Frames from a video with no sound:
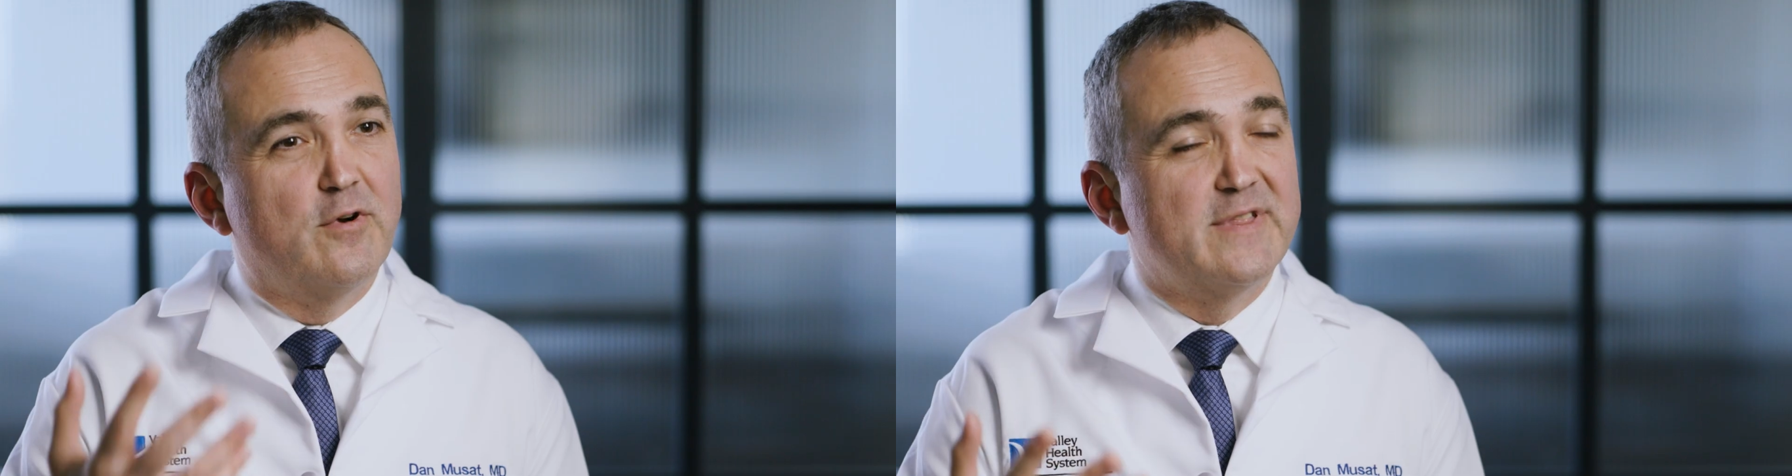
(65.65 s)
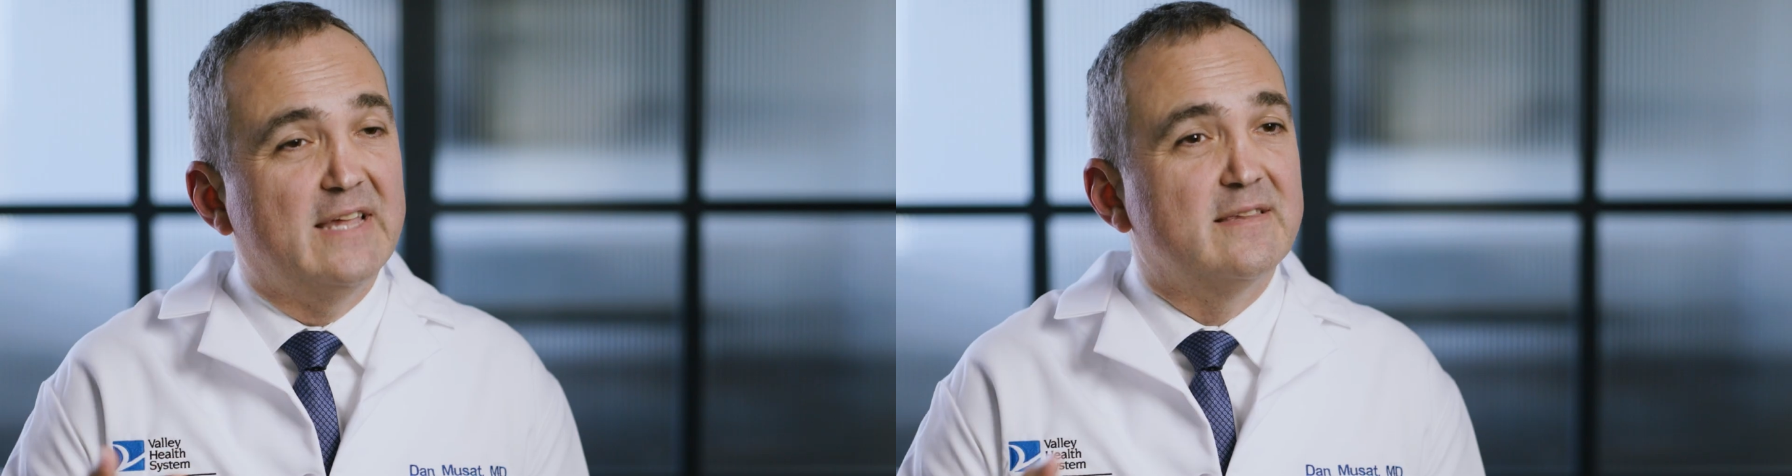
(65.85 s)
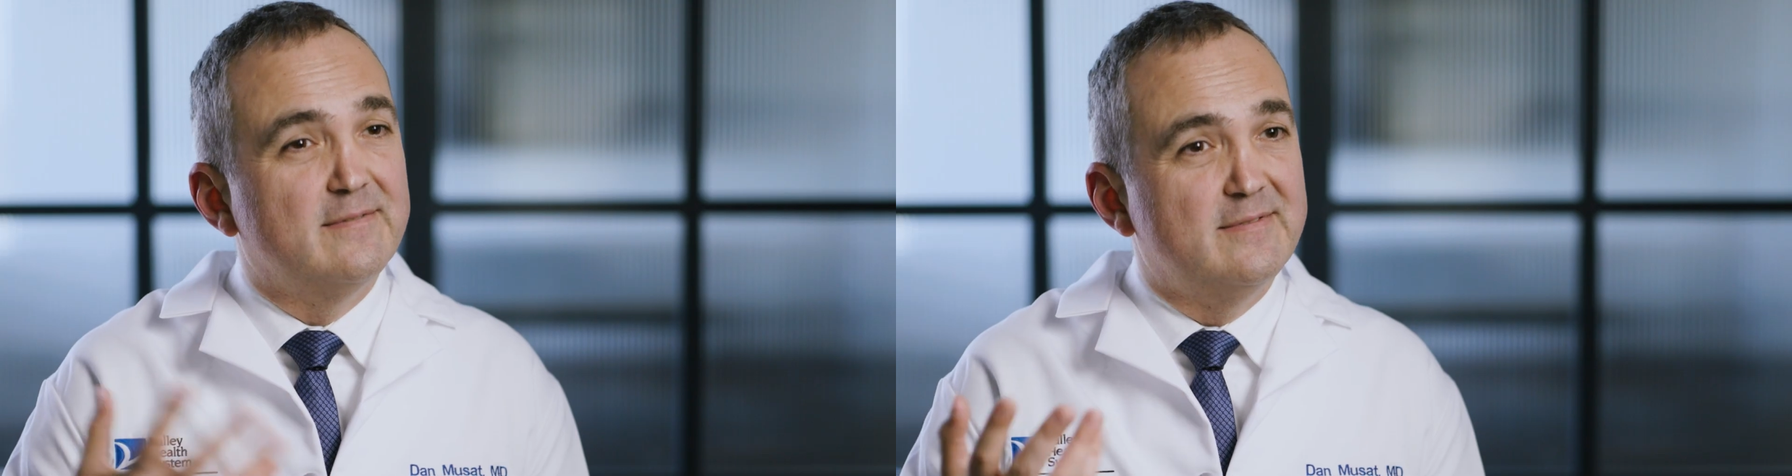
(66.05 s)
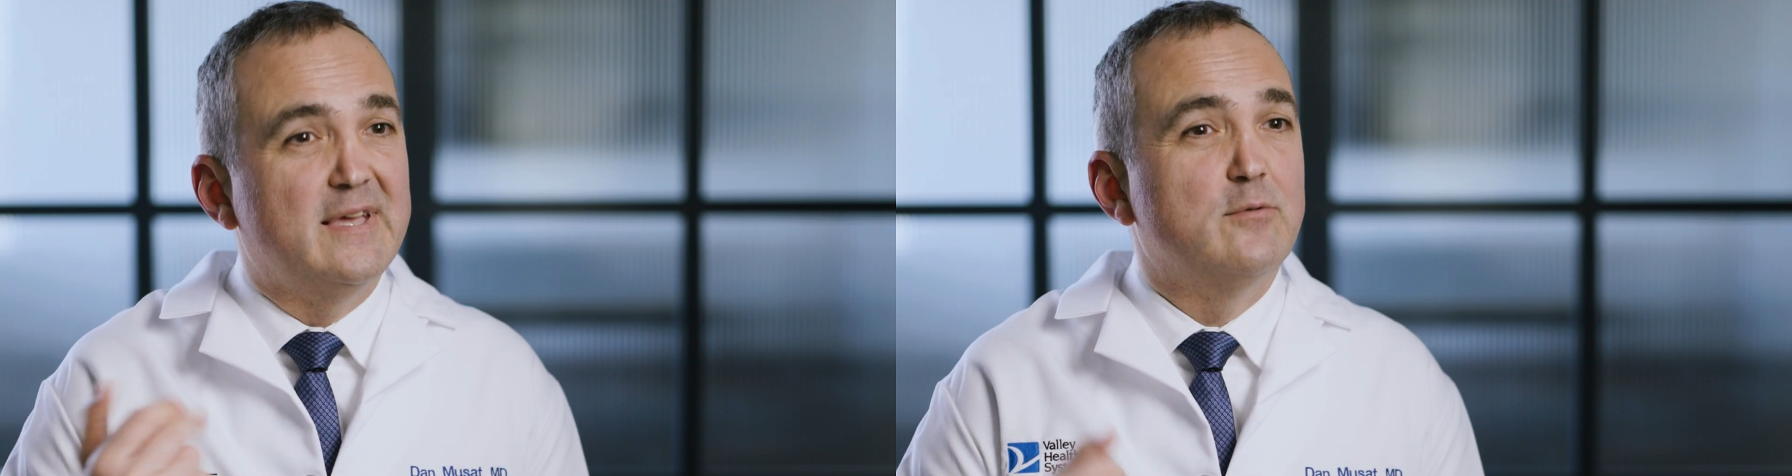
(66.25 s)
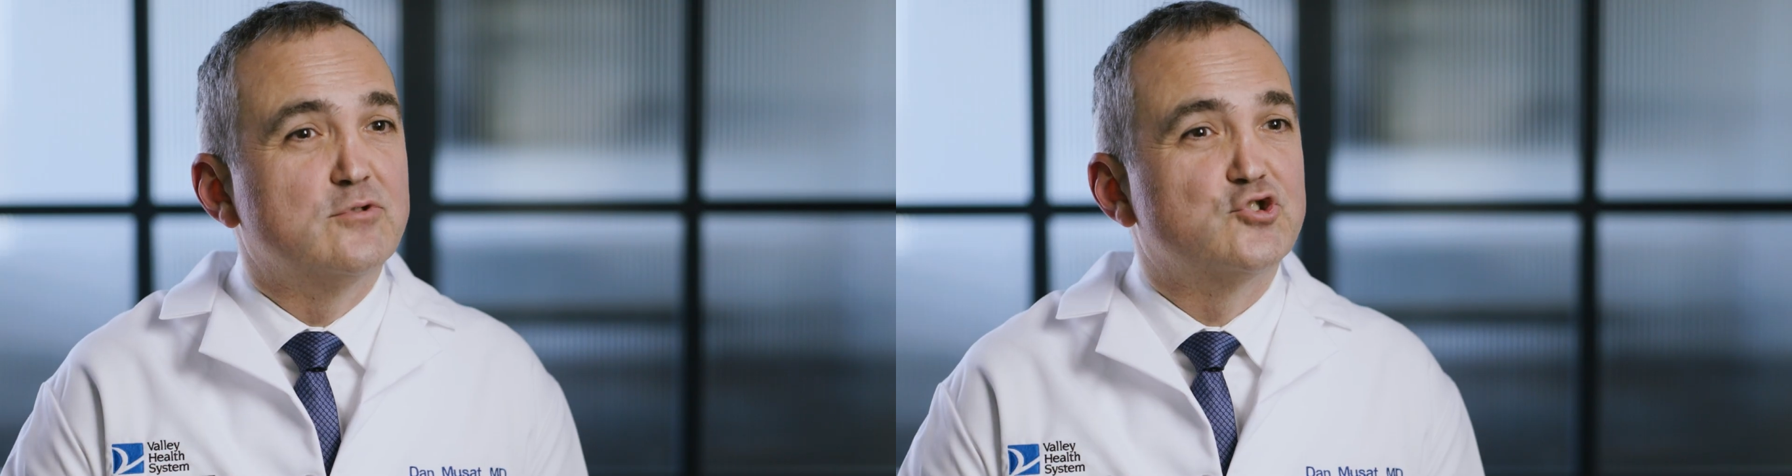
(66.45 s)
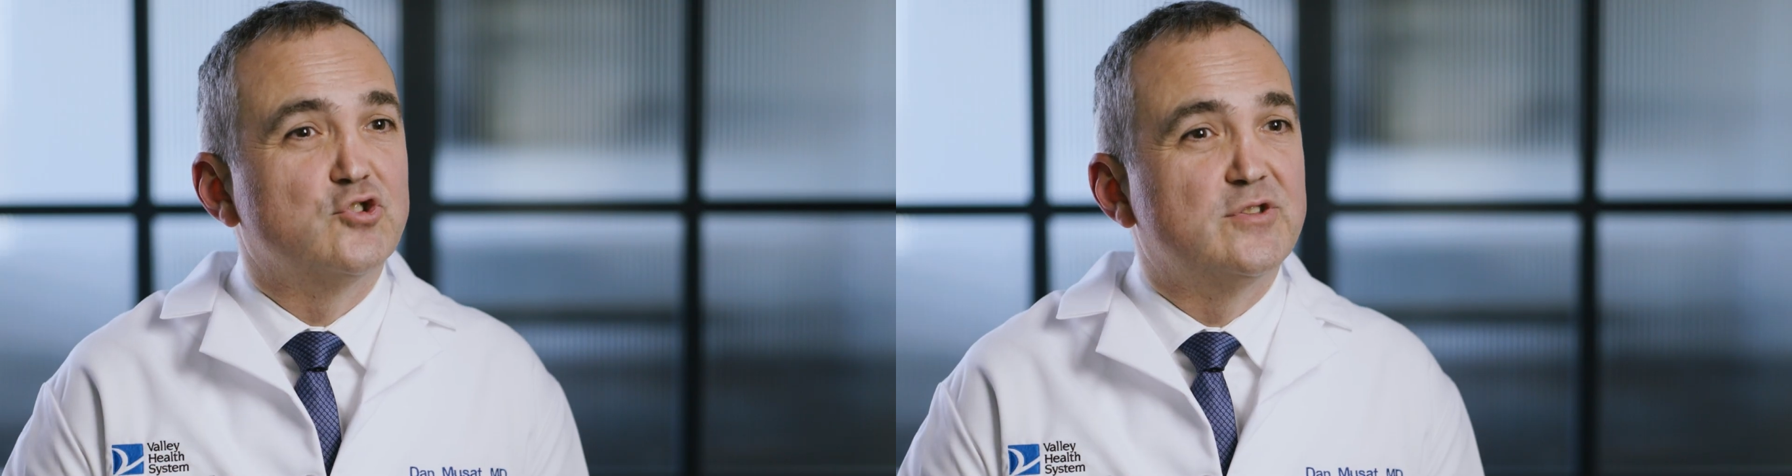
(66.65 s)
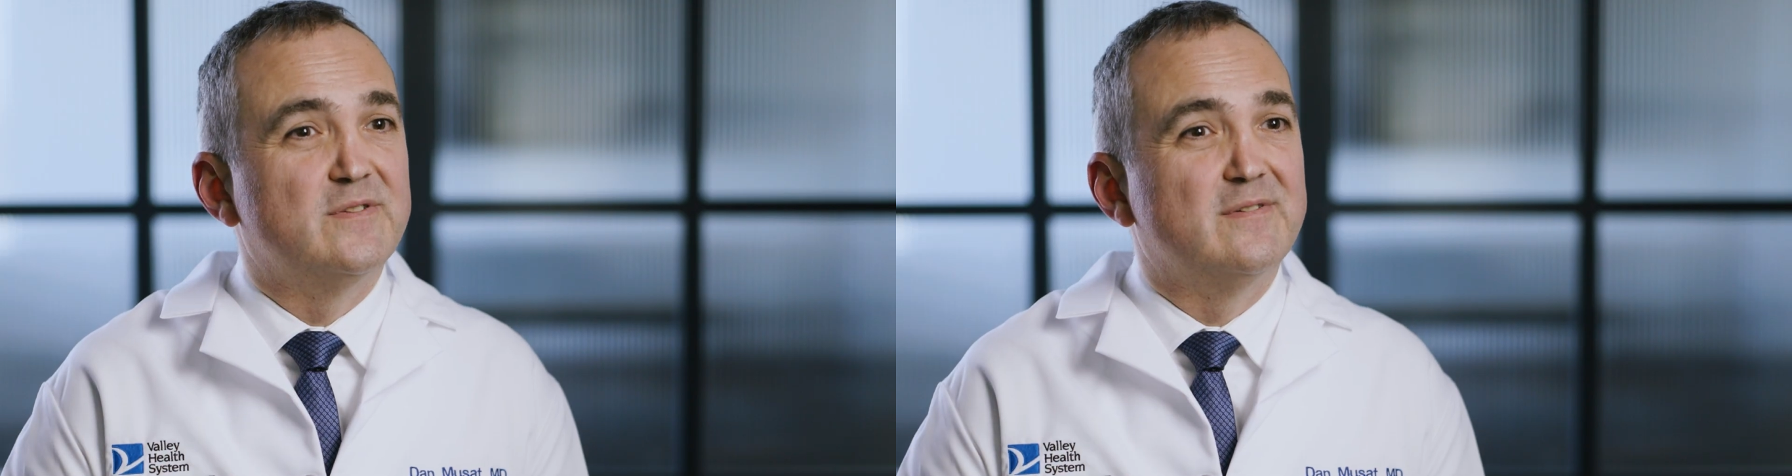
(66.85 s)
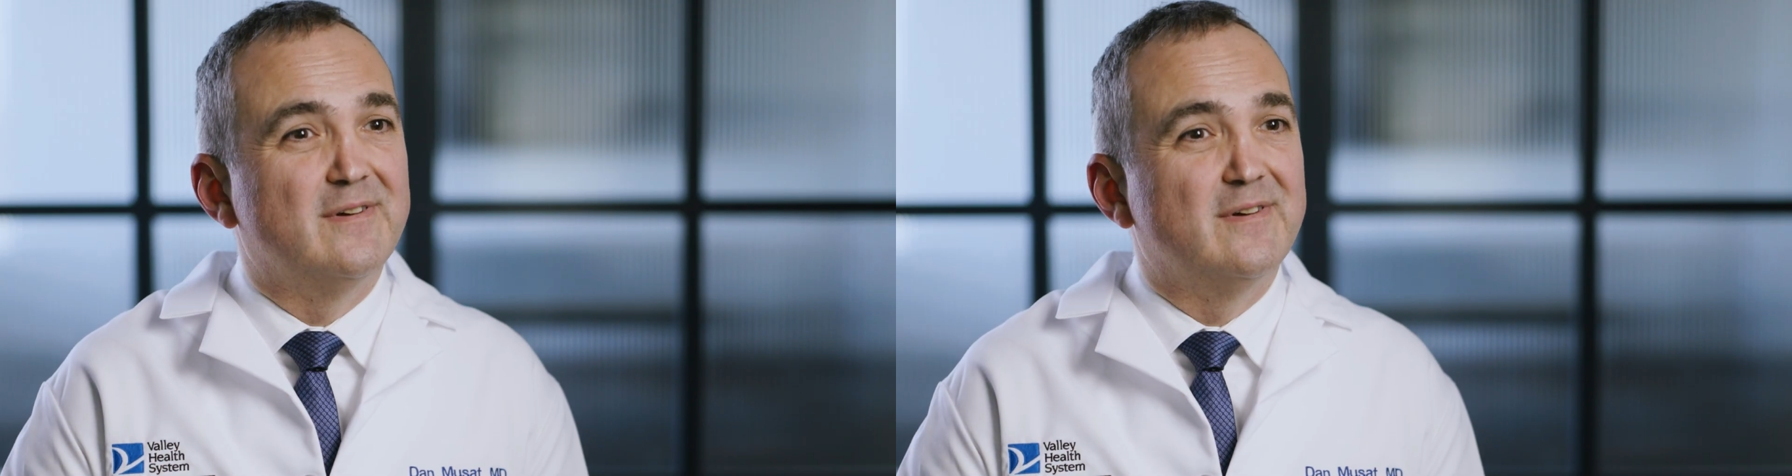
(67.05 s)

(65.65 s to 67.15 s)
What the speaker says: For that, they should